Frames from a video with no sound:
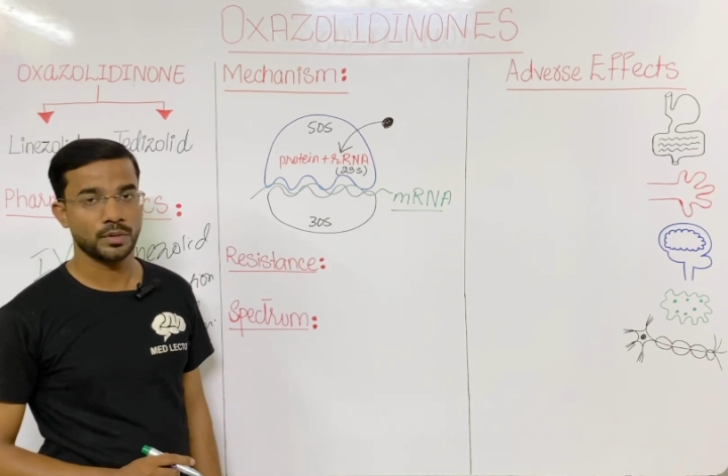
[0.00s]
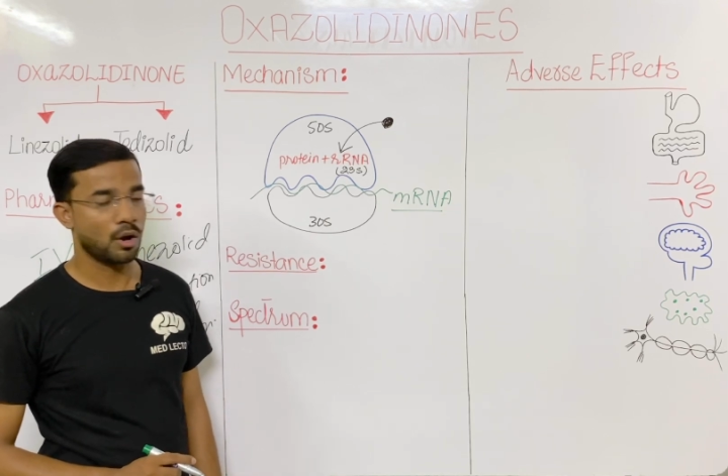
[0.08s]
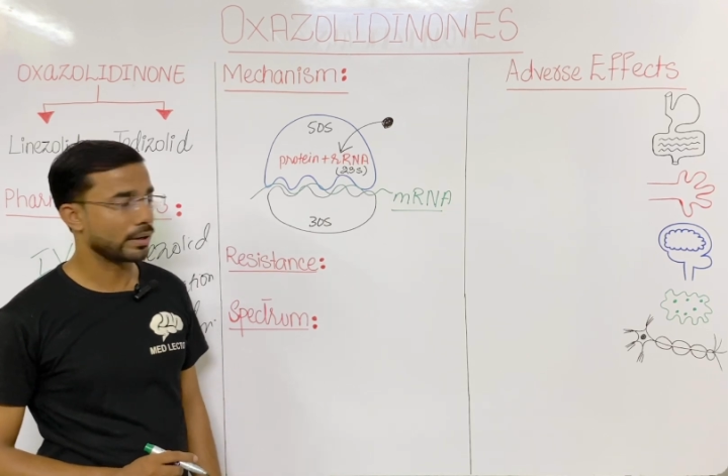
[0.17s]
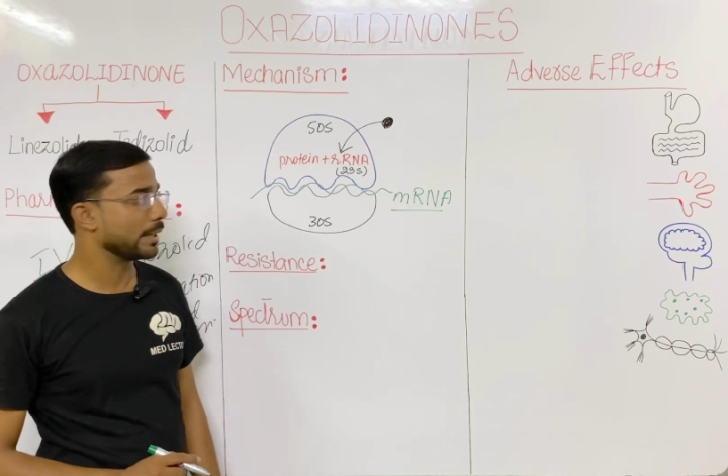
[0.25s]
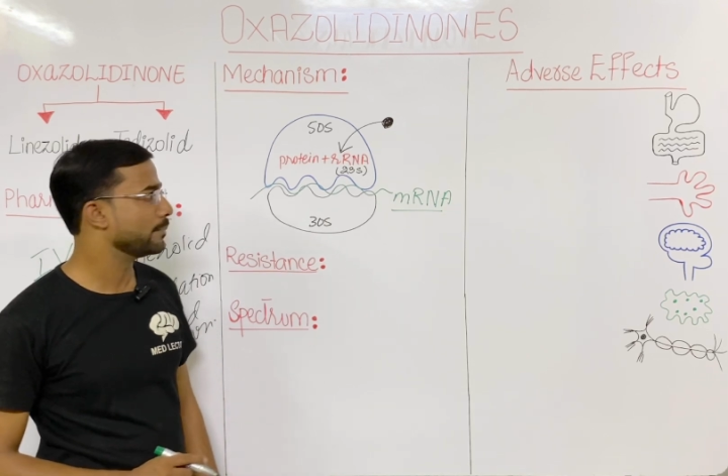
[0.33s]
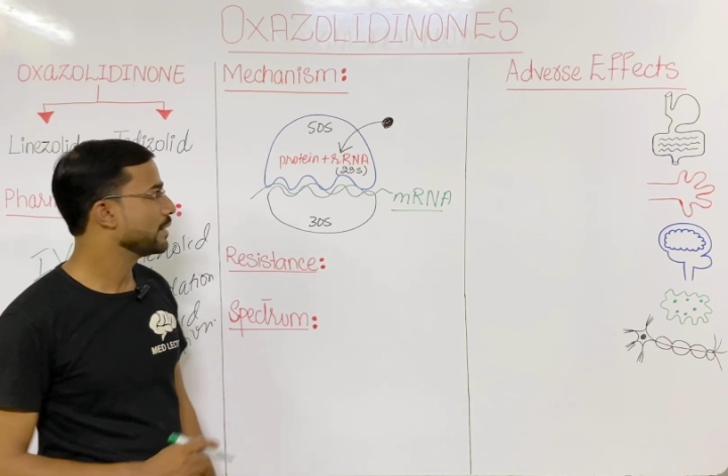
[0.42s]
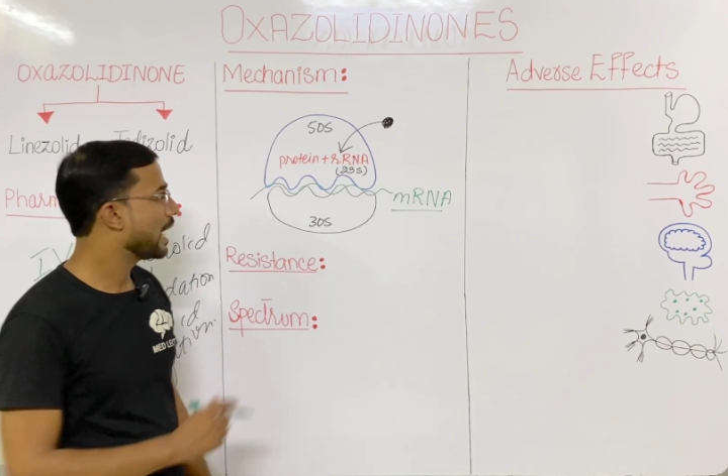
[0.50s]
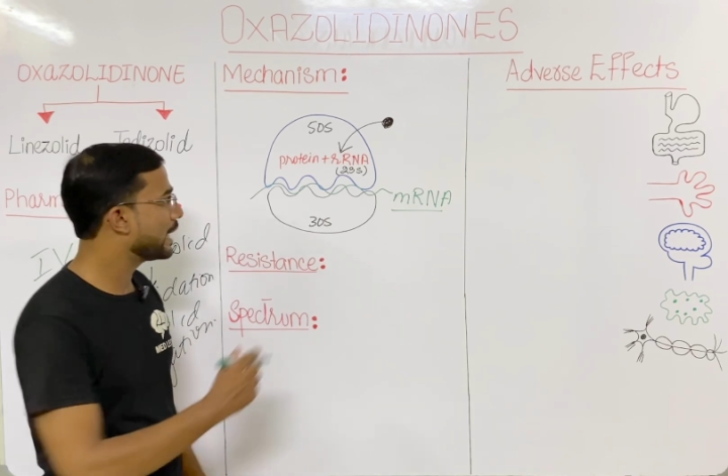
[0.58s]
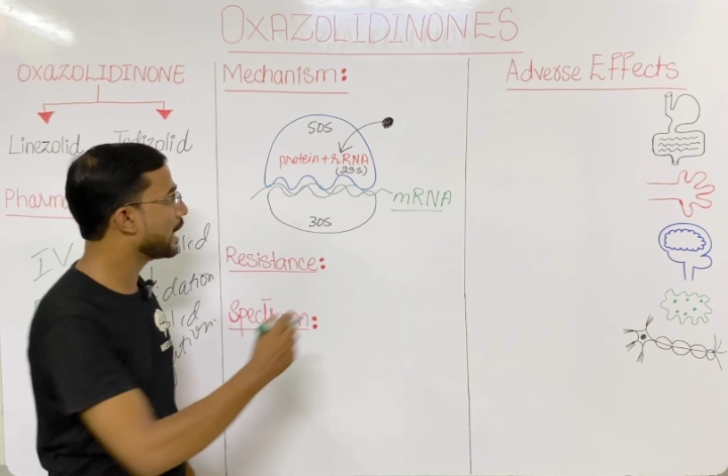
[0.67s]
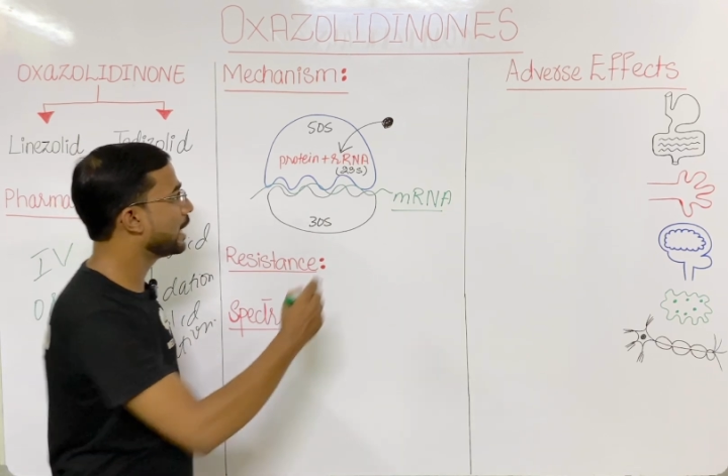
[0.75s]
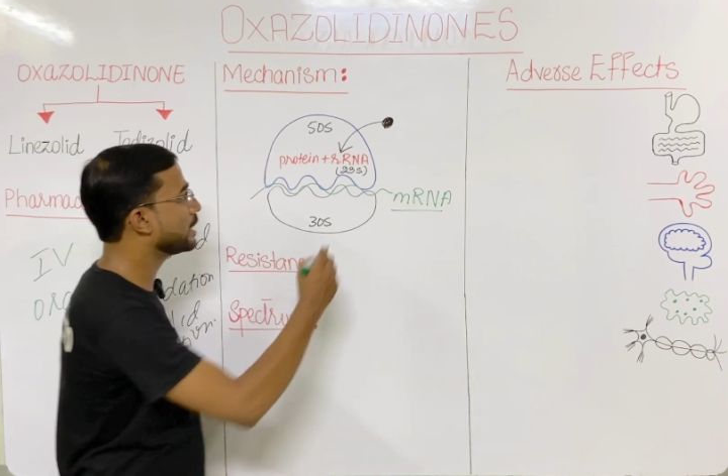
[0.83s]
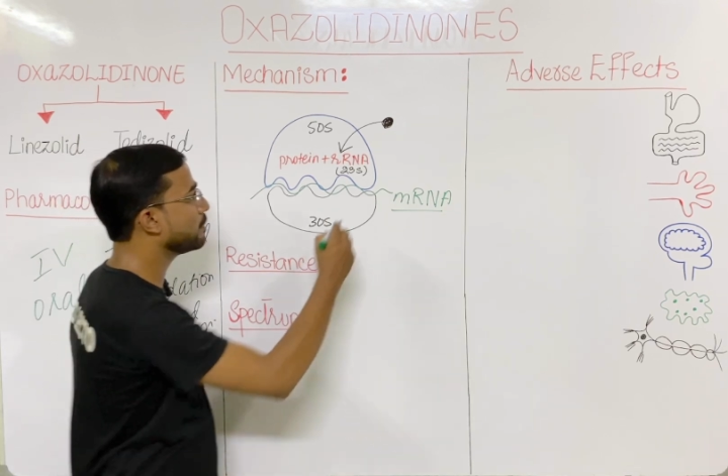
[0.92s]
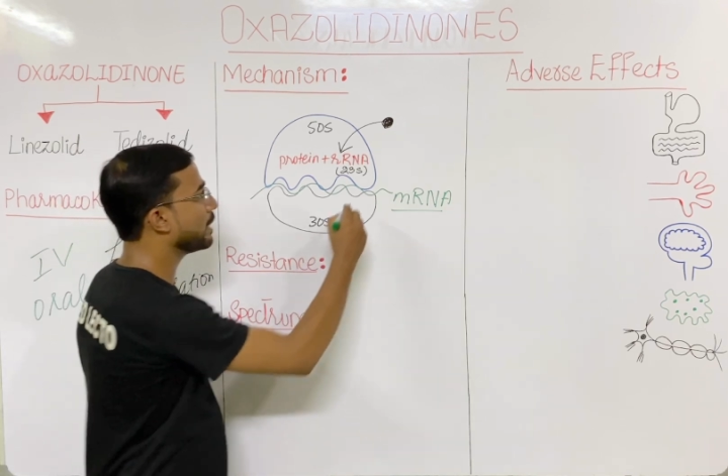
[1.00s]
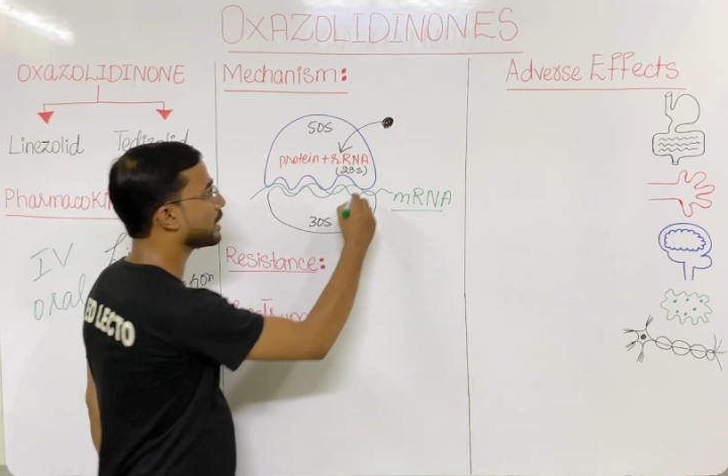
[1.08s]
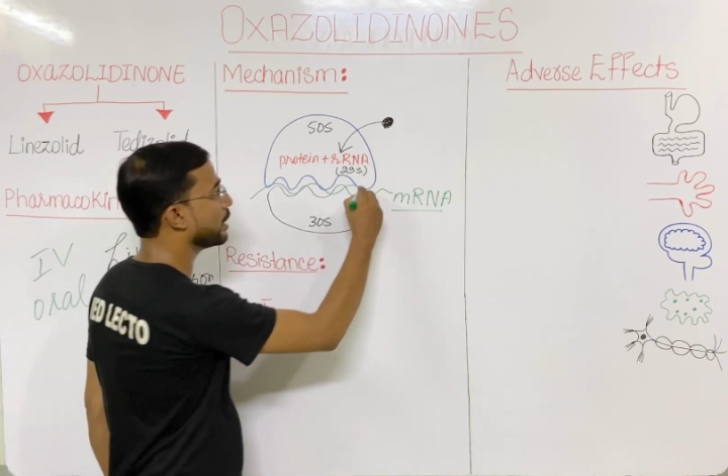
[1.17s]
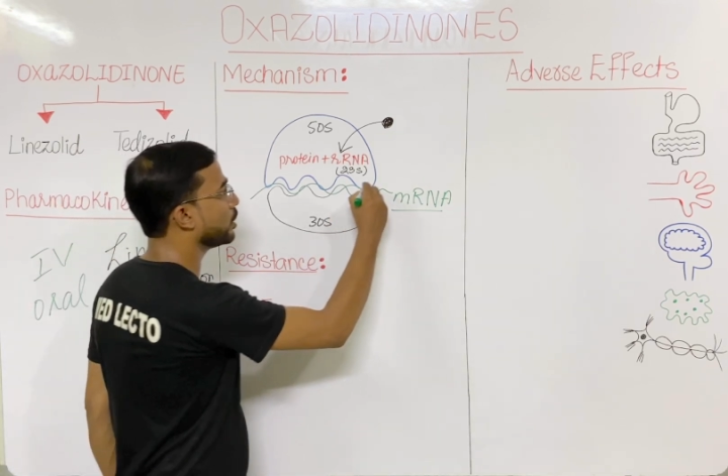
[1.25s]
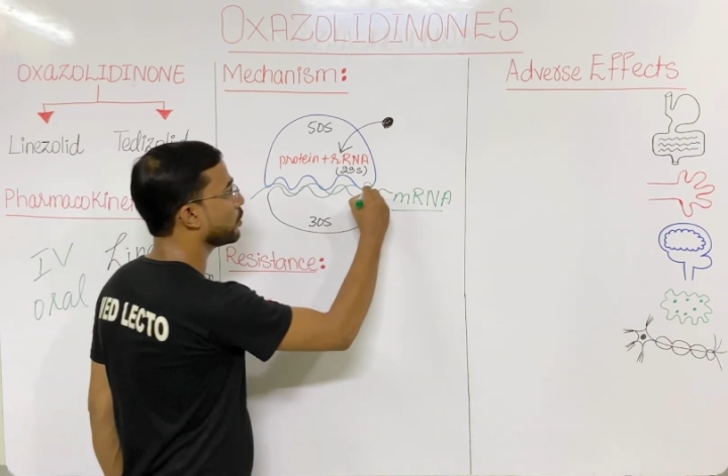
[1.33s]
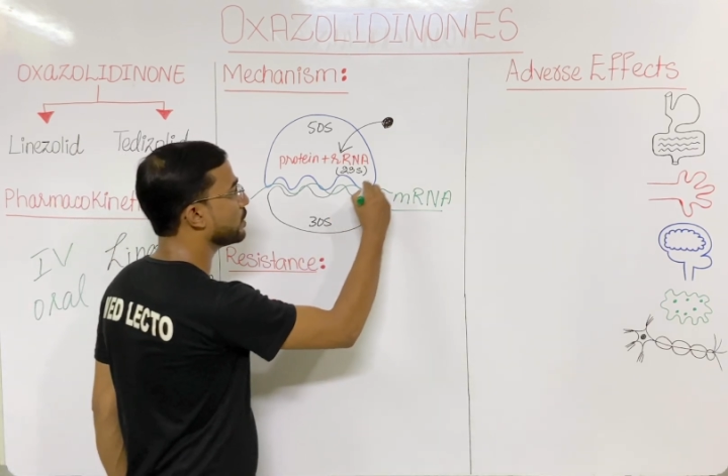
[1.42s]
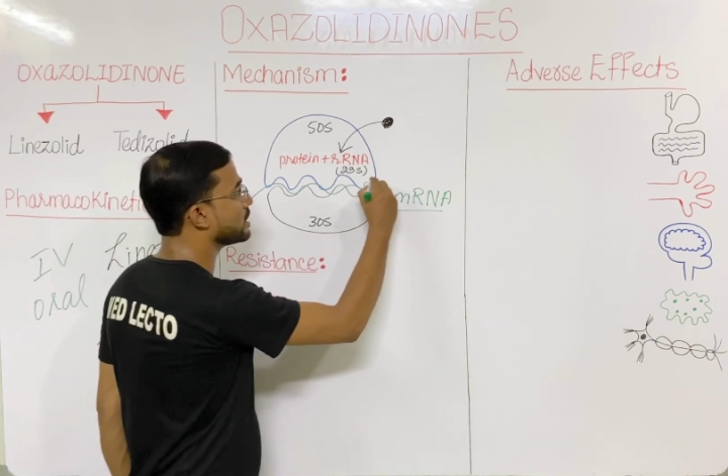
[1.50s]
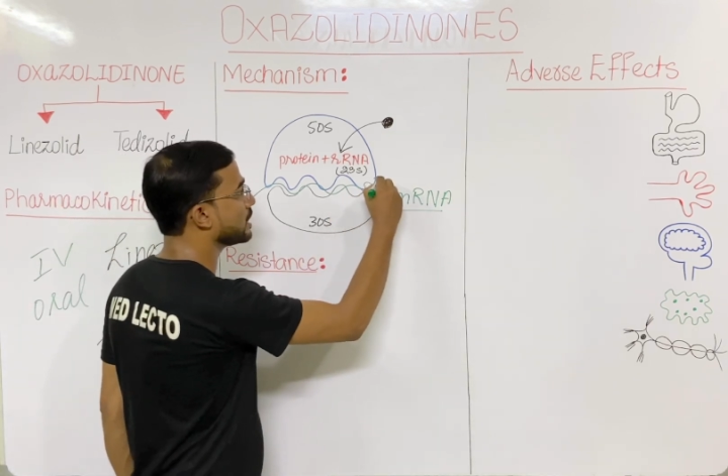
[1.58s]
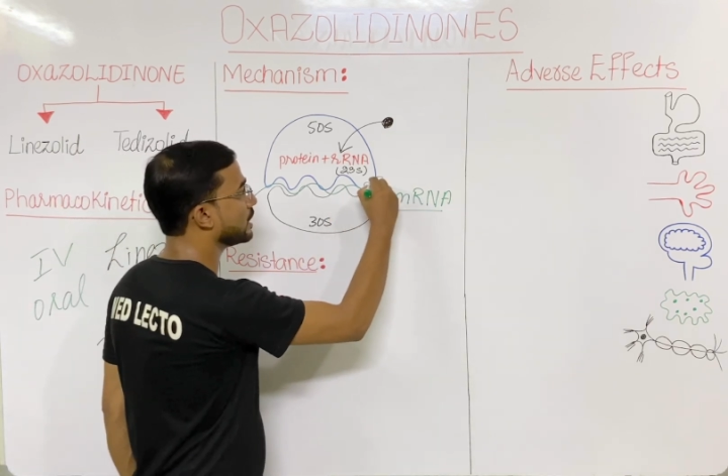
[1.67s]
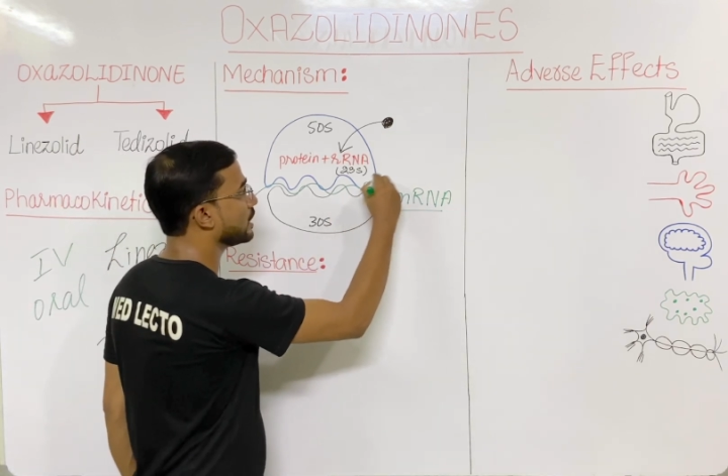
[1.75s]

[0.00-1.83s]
Okay and ultimately you will see